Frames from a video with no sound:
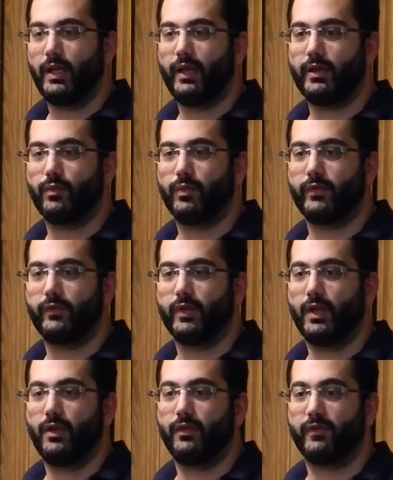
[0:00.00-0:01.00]
and it was
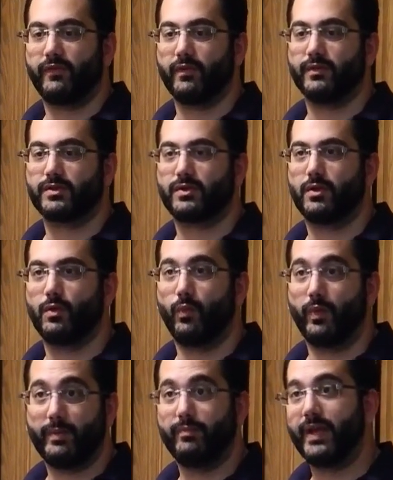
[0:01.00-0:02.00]
the first
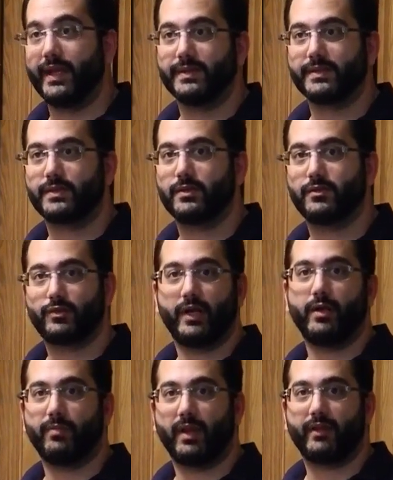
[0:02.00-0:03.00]
web-based
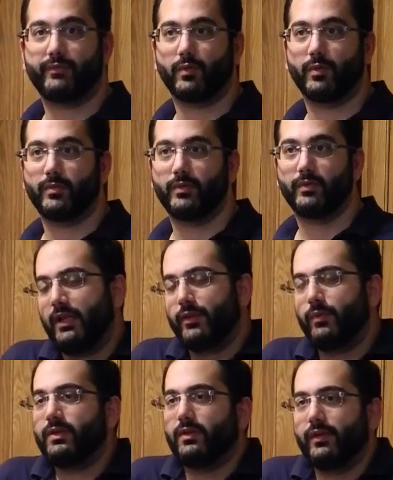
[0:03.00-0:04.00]
trading platform.
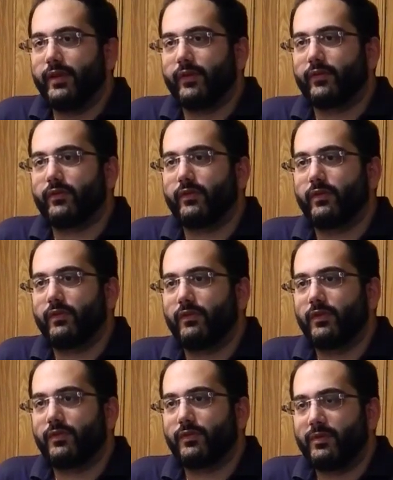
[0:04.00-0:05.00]
You want to list
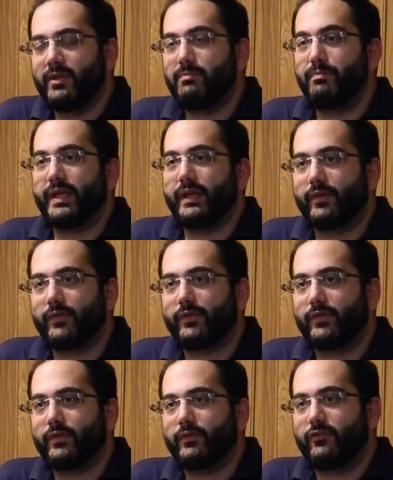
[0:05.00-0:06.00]
the three
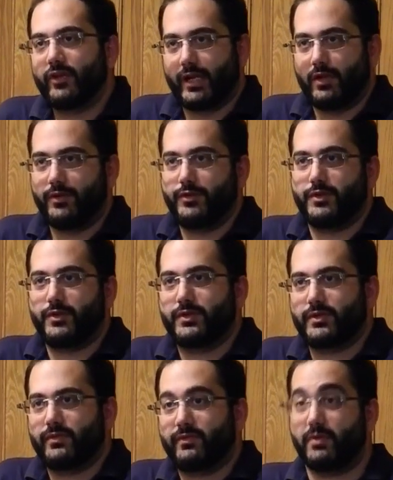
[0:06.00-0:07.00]
biggest
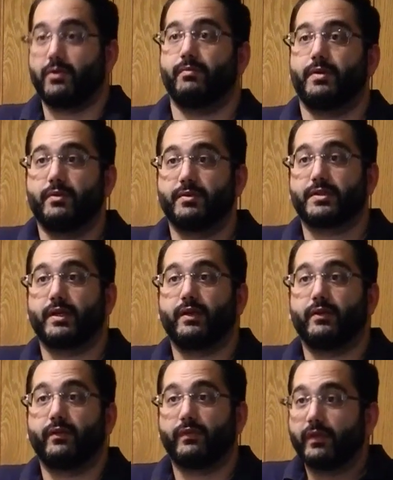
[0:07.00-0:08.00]
challenges for a computer
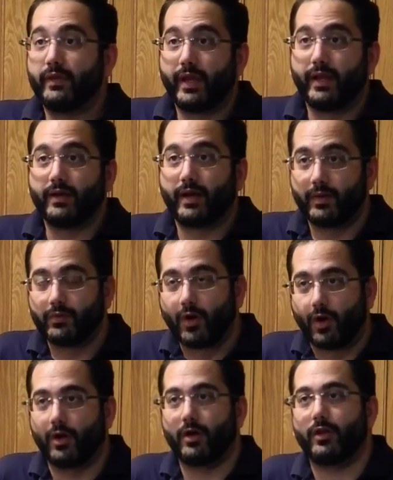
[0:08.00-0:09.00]
scientist today, I would
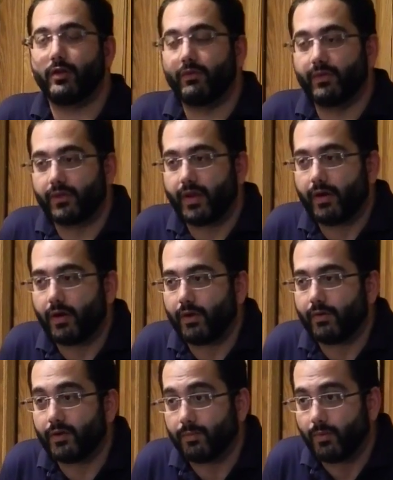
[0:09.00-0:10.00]
argue that they
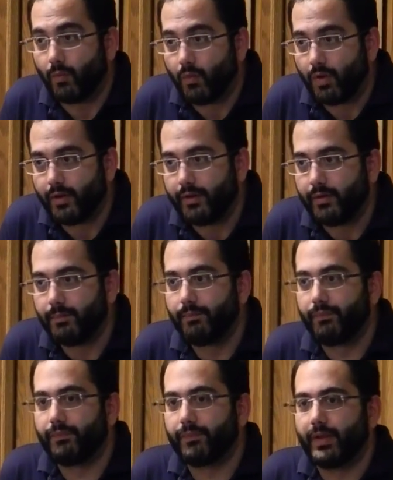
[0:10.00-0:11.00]
are number one,
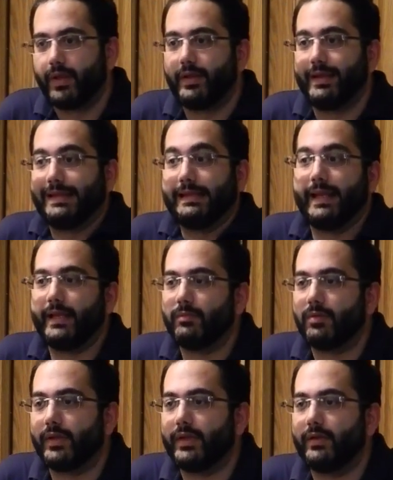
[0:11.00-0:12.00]

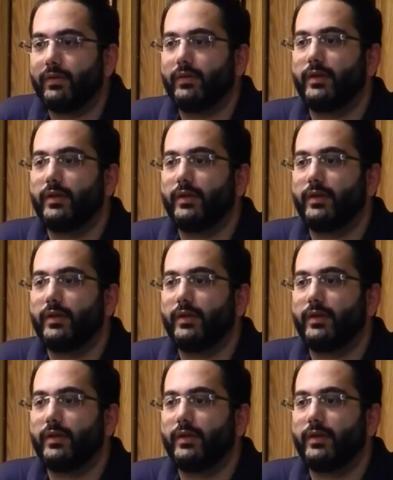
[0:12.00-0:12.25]
enabling,